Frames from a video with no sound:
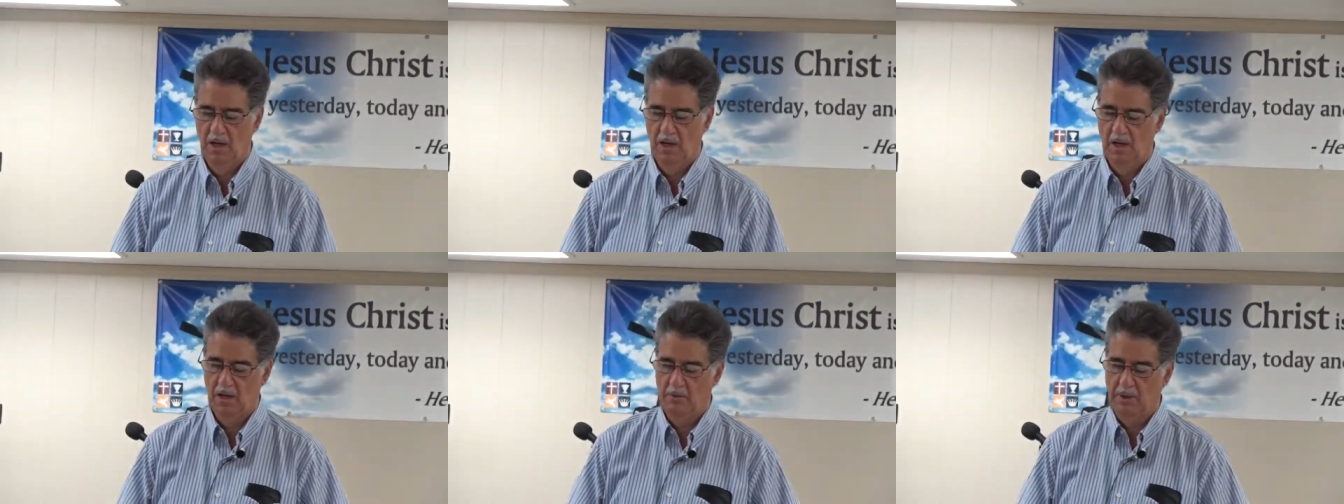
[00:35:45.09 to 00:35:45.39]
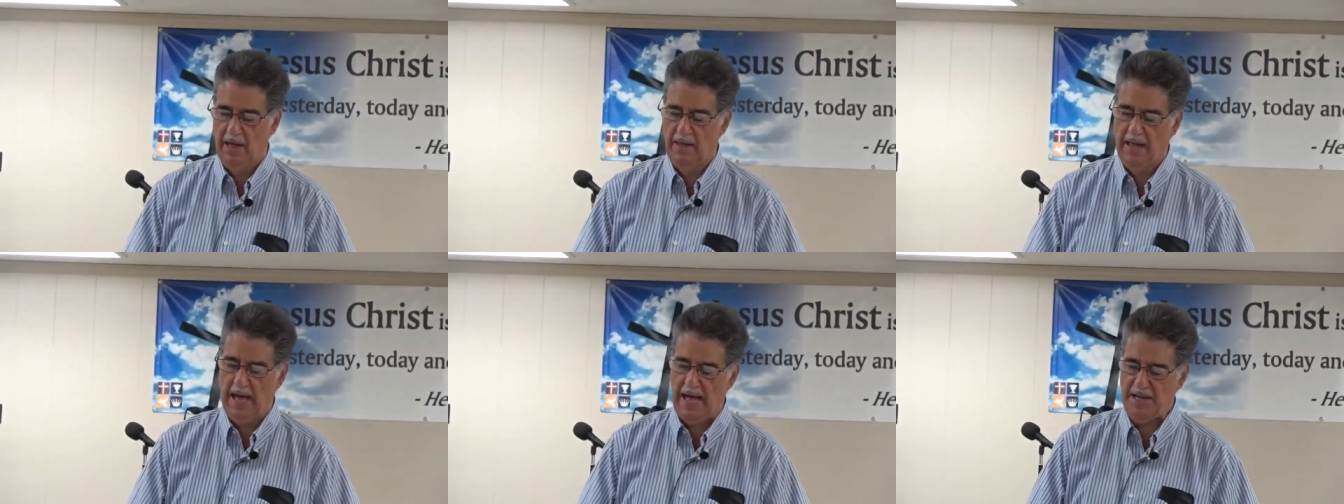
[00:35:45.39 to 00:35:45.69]
And
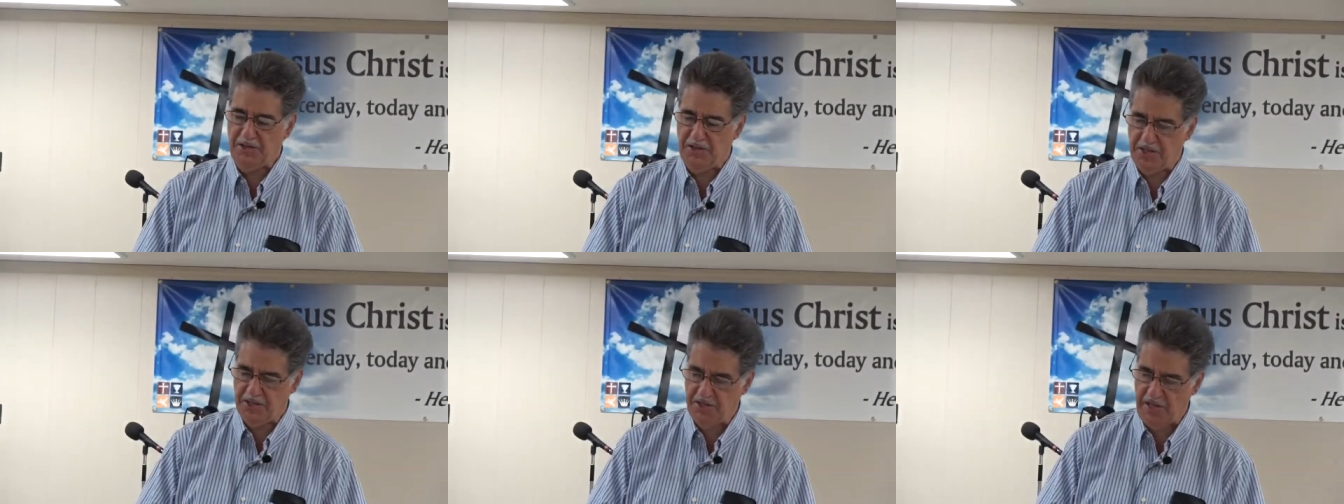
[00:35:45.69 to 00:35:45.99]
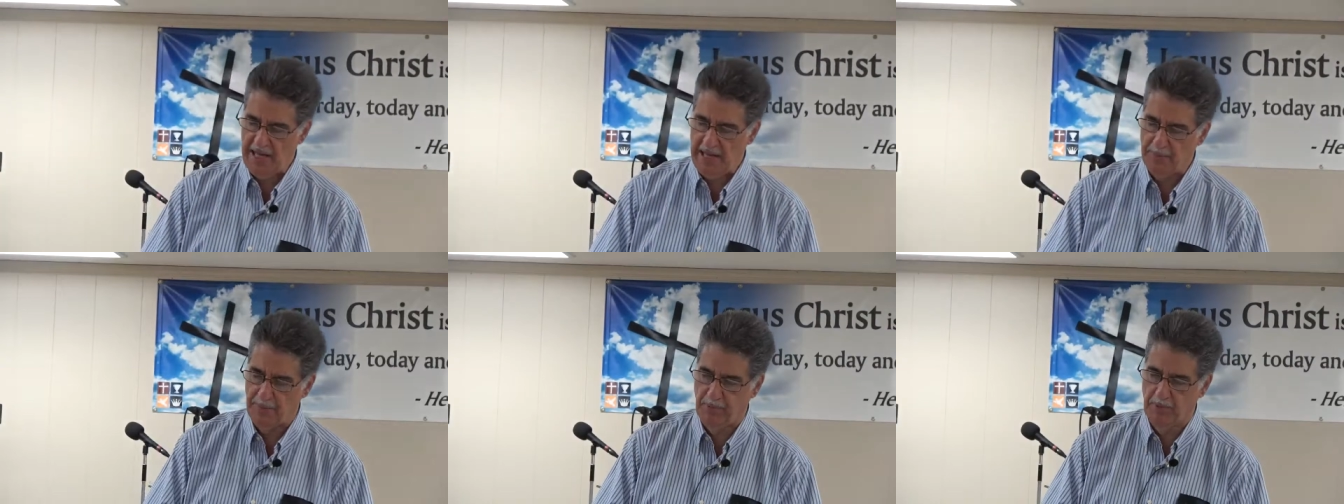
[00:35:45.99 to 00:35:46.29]
my last
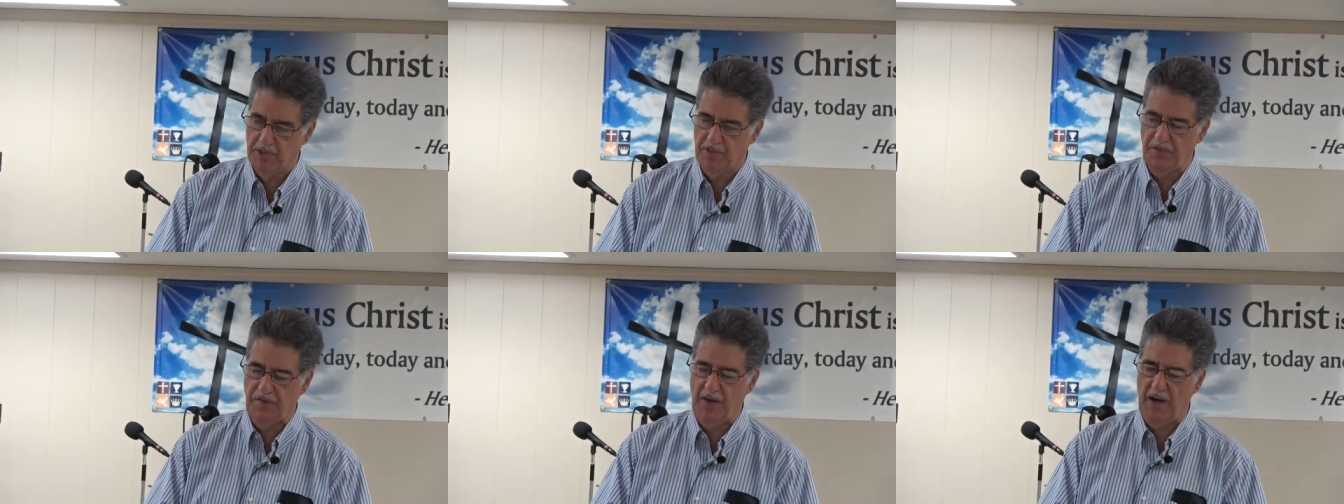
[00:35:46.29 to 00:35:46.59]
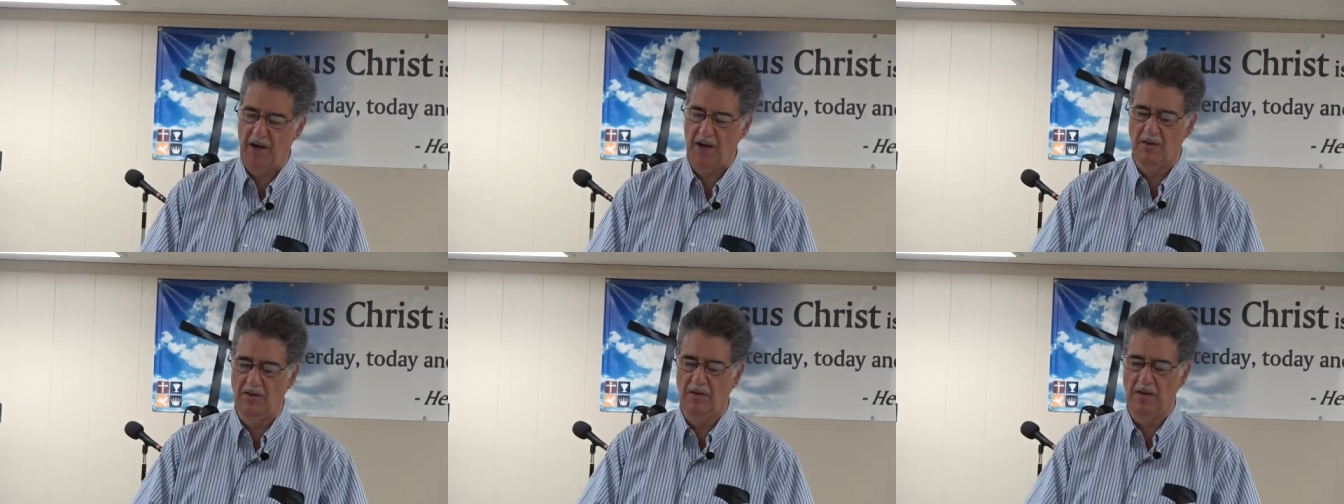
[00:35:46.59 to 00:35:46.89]
example is
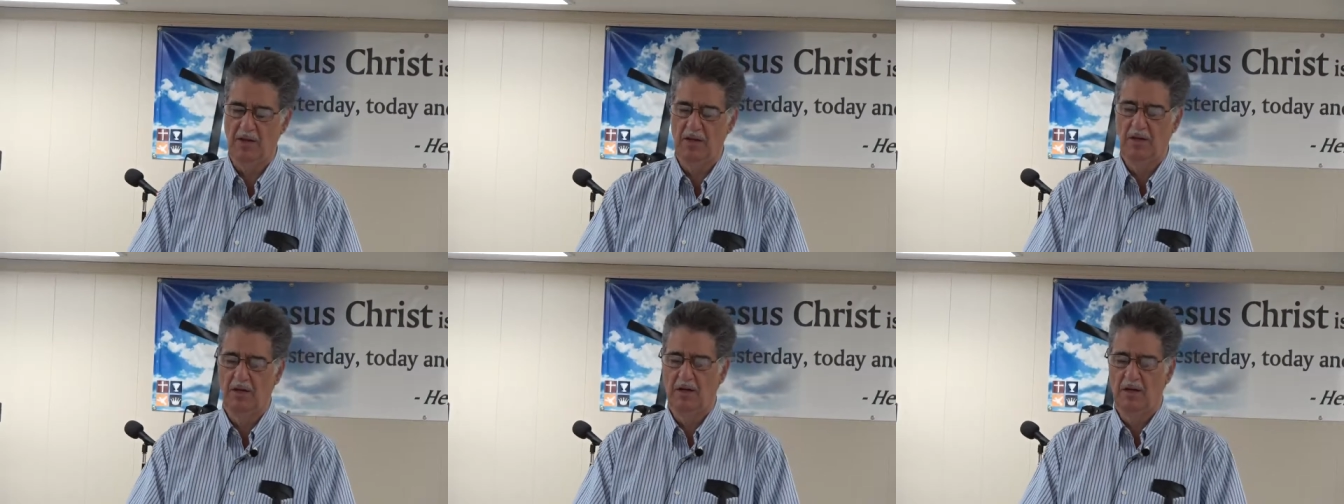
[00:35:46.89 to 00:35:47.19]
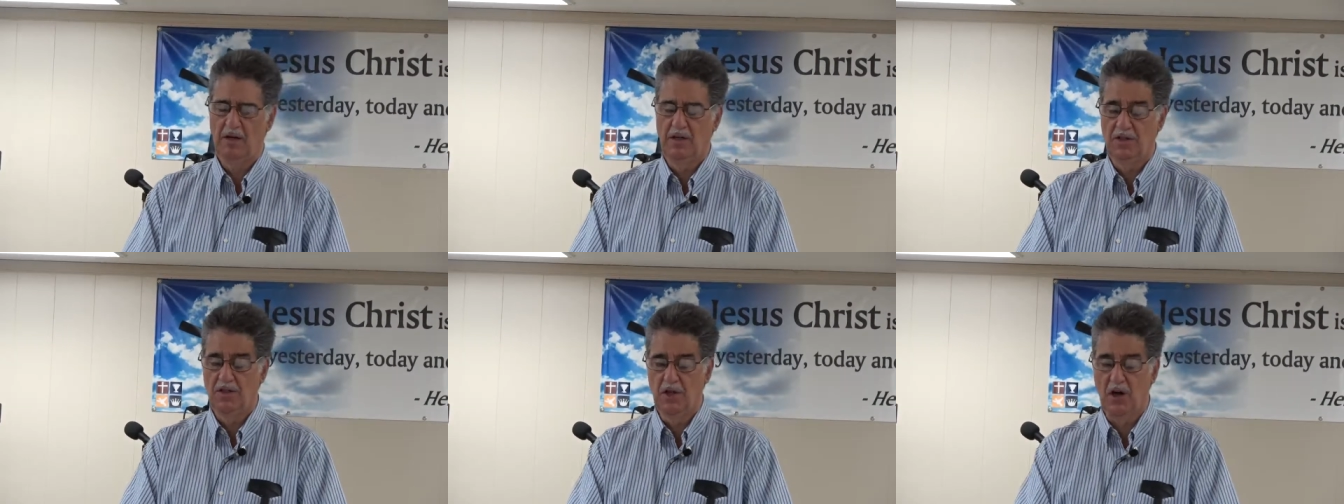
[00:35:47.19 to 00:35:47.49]
found
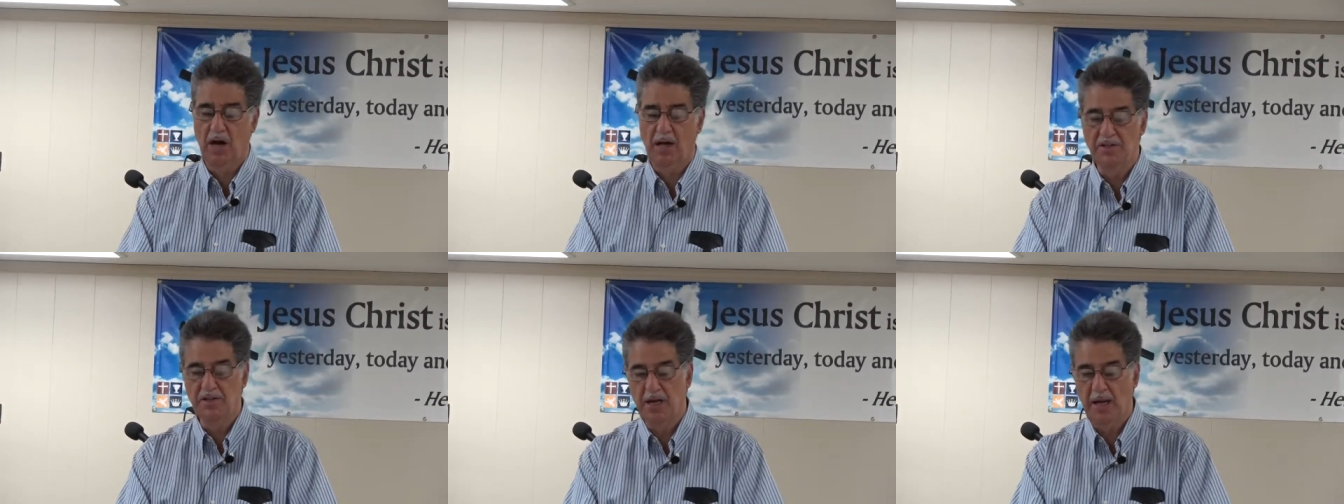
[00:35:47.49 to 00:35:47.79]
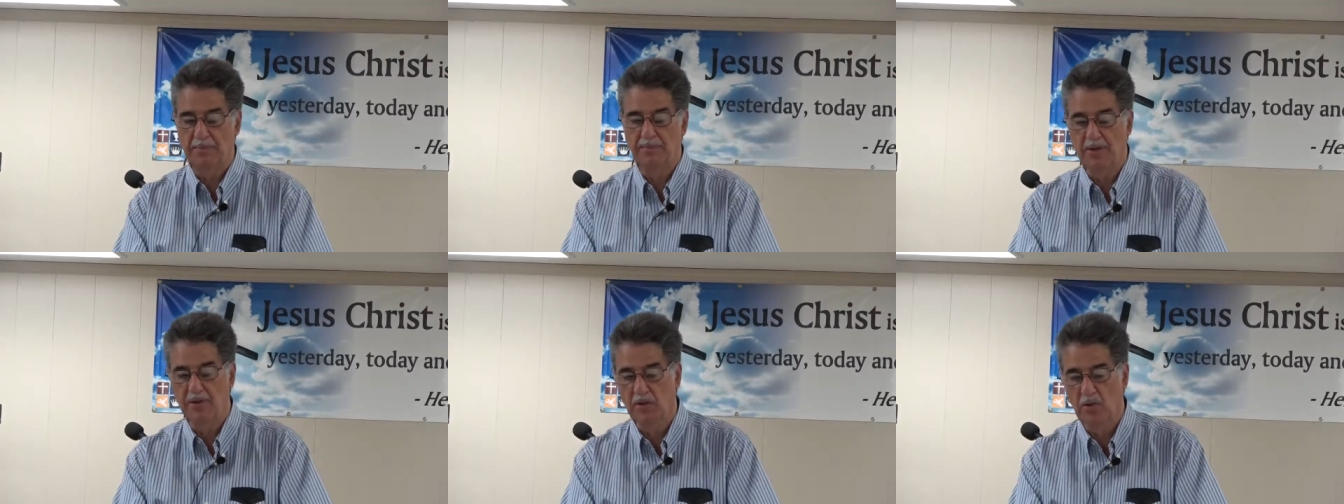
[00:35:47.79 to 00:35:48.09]
in John
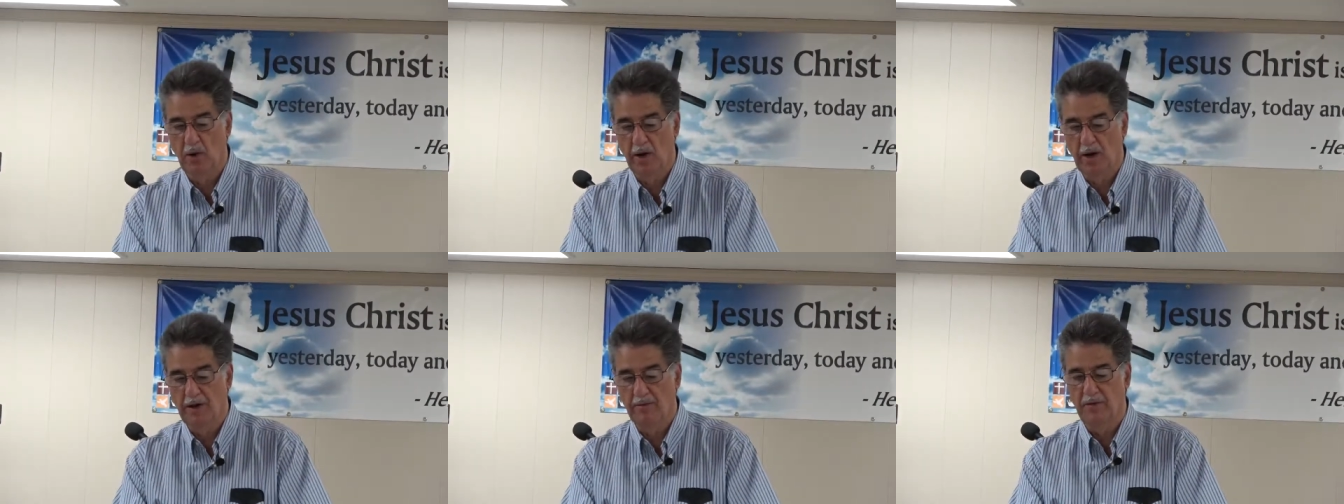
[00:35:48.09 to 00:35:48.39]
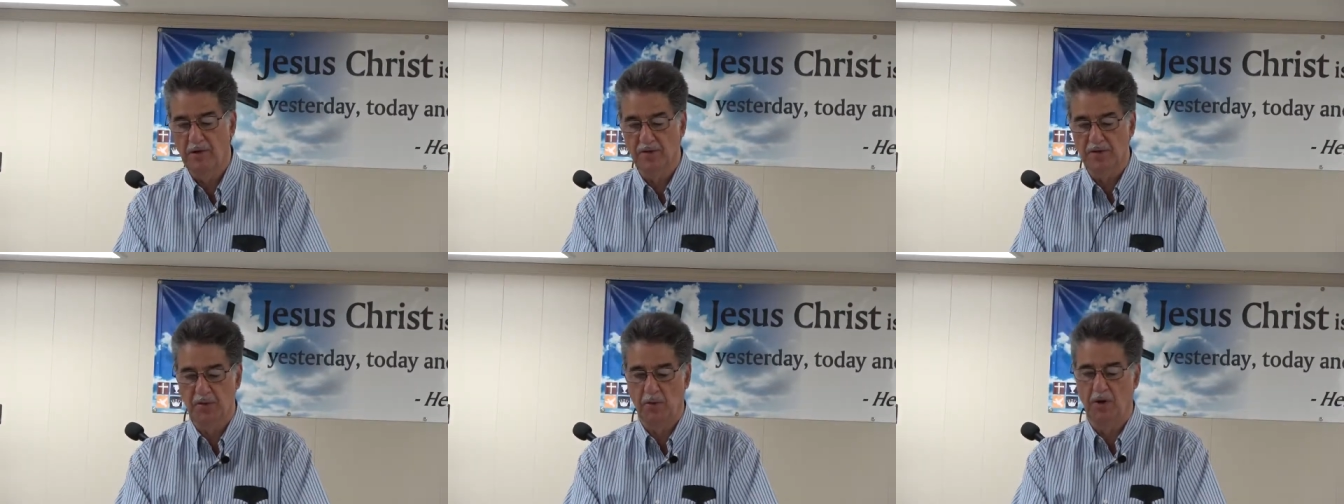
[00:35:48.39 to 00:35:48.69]
chapter 20,
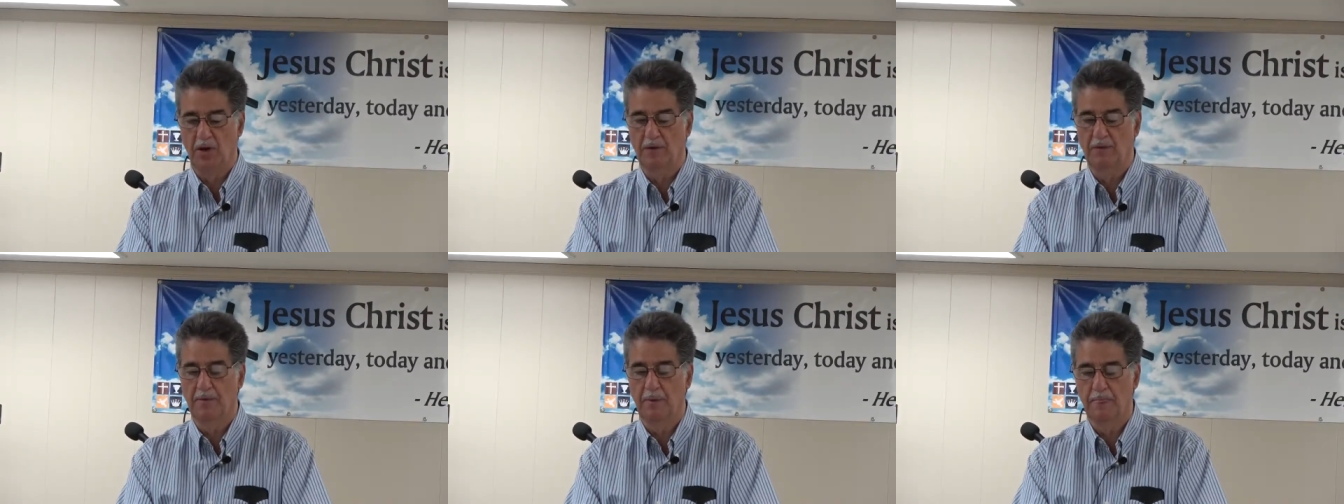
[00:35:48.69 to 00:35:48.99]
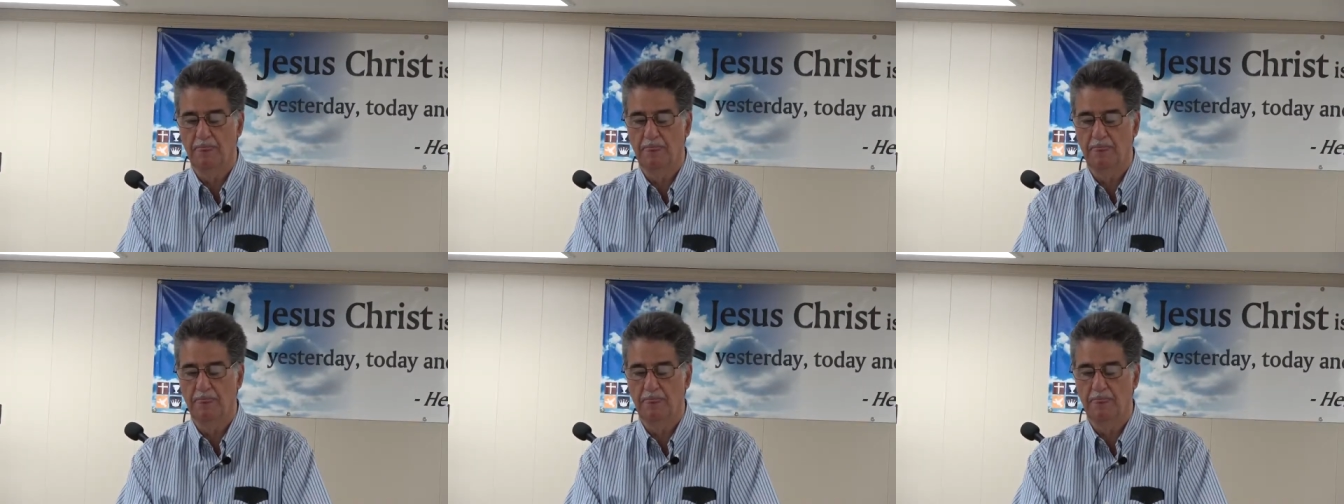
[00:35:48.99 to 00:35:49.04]
verse 1.